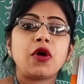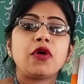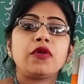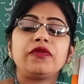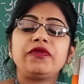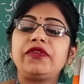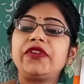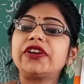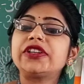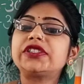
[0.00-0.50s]

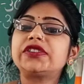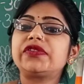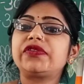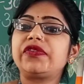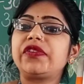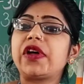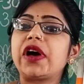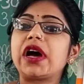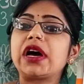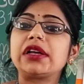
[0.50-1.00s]
Which
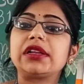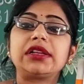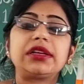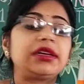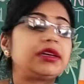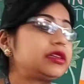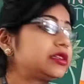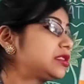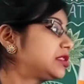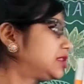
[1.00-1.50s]
flower
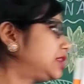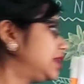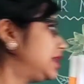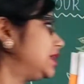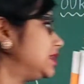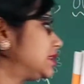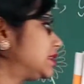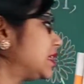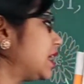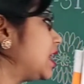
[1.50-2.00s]
is
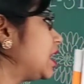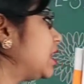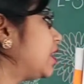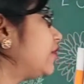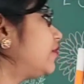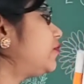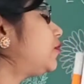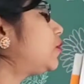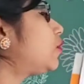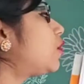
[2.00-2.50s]
this? I
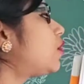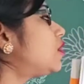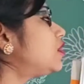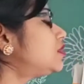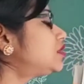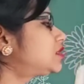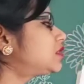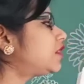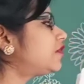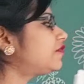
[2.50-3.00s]
have
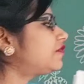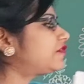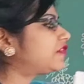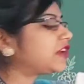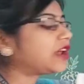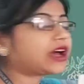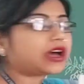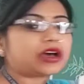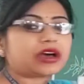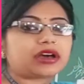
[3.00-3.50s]
drawn
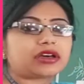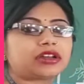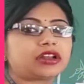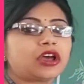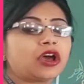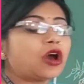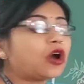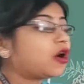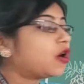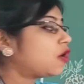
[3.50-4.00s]
some flower
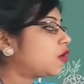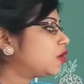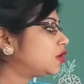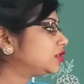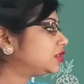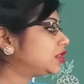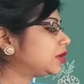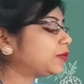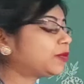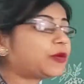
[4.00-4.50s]

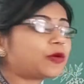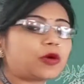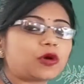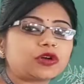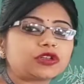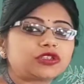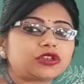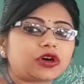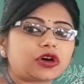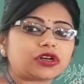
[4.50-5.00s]
on the
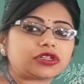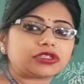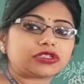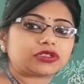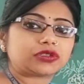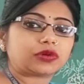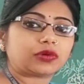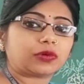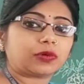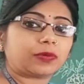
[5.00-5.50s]
board
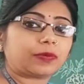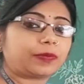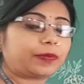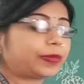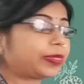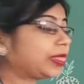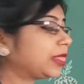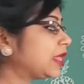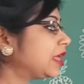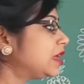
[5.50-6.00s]
also.
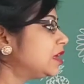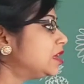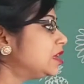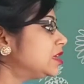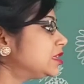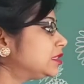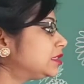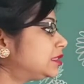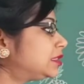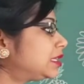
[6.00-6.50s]

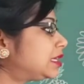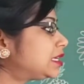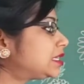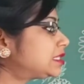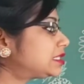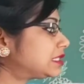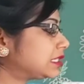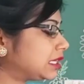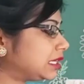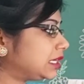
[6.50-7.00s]

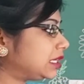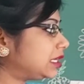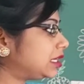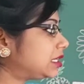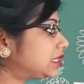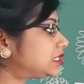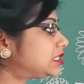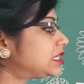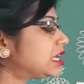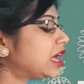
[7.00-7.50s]
This
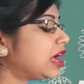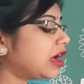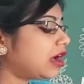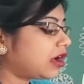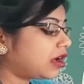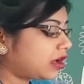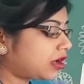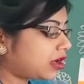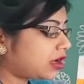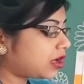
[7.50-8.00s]
is
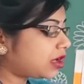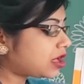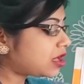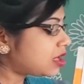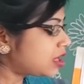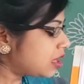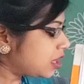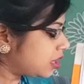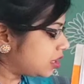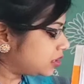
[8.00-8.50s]

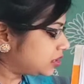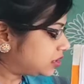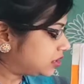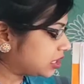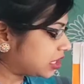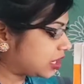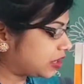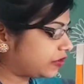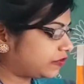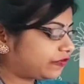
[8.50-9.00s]
a
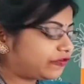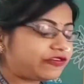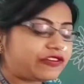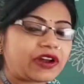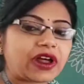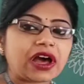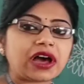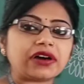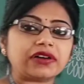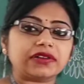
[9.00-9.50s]

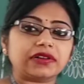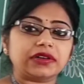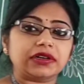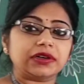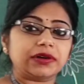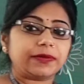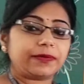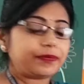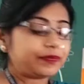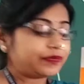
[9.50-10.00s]
sunflower.